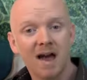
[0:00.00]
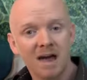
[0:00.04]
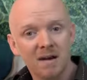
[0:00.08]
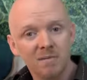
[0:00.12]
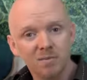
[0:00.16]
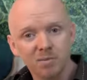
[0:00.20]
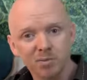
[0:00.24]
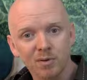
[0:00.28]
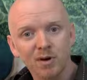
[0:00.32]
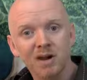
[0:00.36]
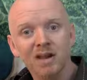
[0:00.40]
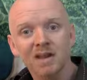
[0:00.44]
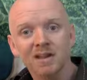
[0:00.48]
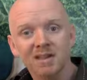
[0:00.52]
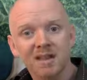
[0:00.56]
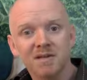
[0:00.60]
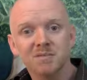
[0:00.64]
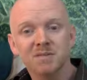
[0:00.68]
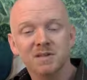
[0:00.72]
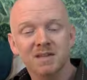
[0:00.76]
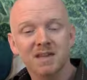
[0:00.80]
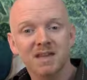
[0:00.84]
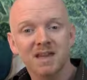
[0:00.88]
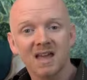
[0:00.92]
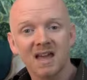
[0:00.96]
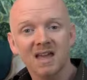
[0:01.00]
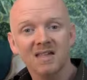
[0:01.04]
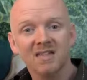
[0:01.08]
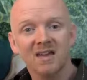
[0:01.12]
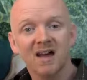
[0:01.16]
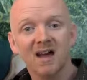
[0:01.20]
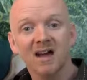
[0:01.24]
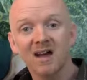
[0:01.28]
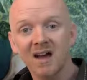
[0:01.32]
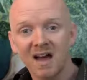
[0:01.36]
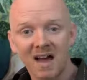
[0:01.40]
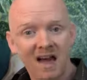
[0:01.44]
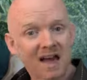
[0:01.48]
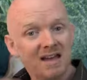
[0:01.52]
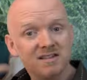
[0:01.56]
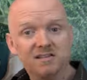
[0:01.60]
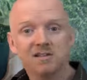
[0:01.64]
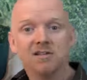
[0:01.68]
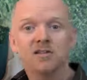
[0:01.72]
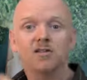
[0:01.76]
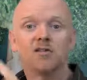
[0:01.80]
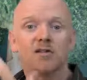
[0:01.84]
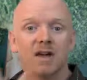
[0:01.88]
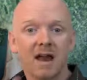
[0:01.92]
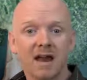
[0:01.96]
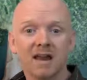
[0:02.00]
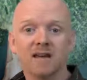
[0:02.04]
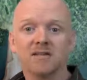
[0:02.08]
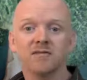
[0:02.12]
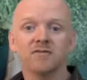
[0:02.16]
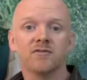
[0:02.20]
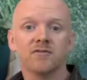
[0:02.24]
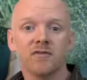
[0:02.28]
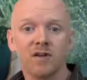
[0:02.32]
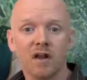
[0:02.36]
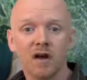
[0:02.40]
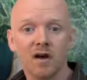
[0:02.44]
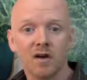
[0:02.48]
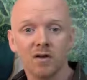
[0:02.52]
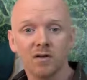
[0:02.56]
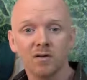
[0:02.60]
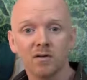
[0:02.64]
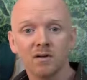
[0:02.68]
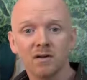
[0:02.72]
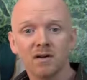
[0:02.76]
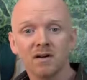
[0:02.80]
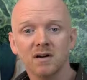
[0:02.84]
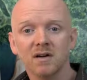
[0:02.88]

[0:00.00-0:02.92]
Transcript: and bringing them together as a creative flow.